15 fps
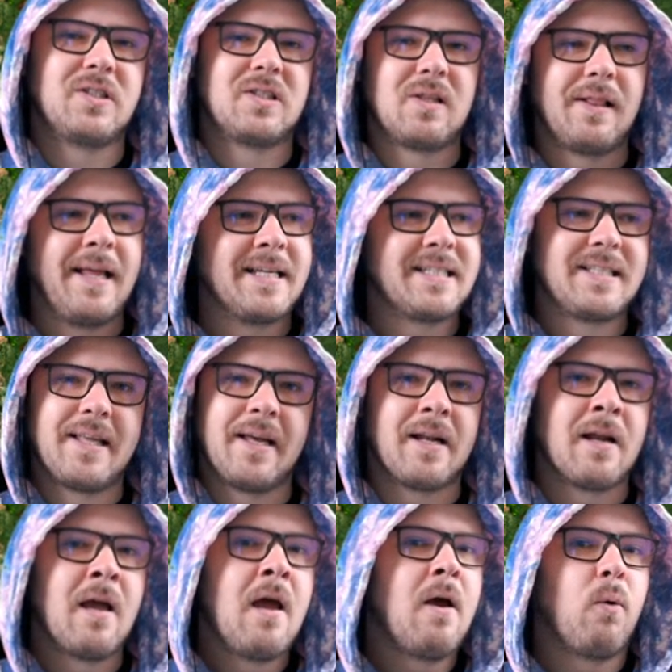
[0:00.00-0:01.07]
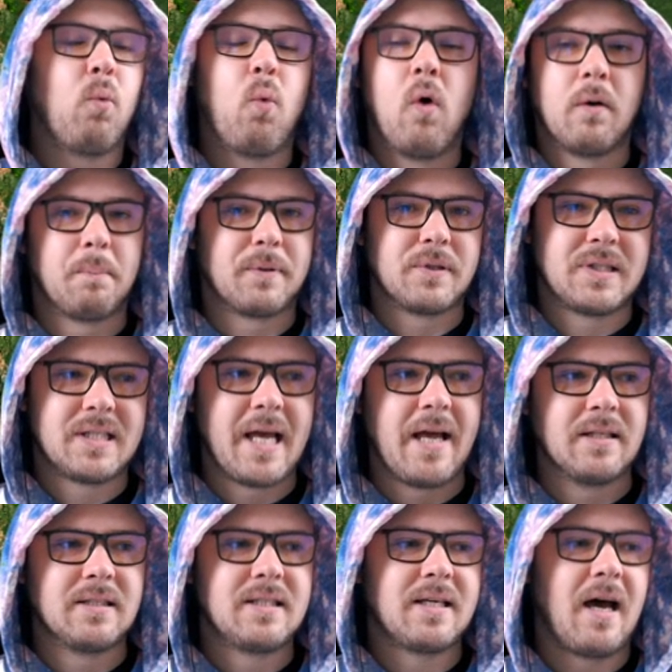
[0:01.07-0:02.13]
It's less than one
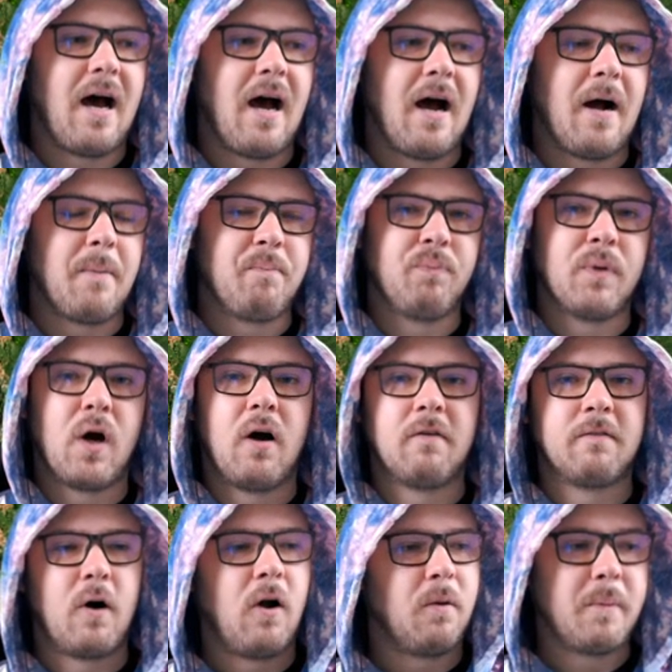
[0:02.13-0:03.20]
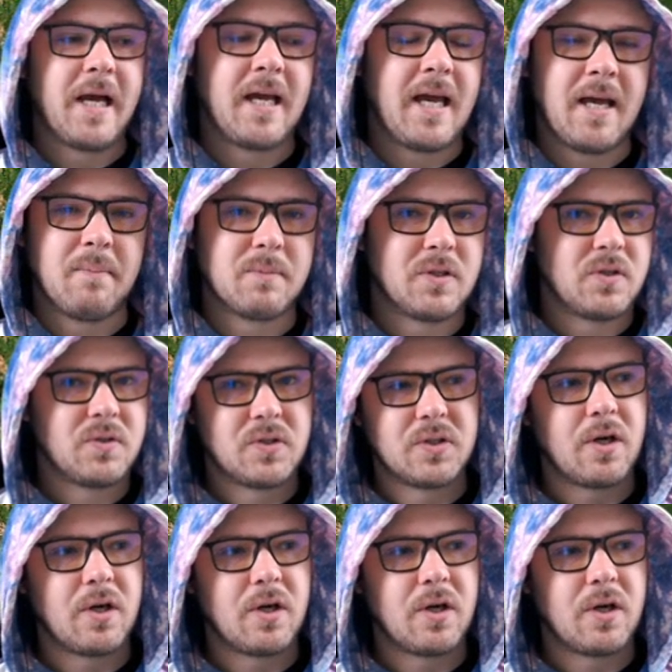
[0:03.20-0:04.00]
percent um, of all my games.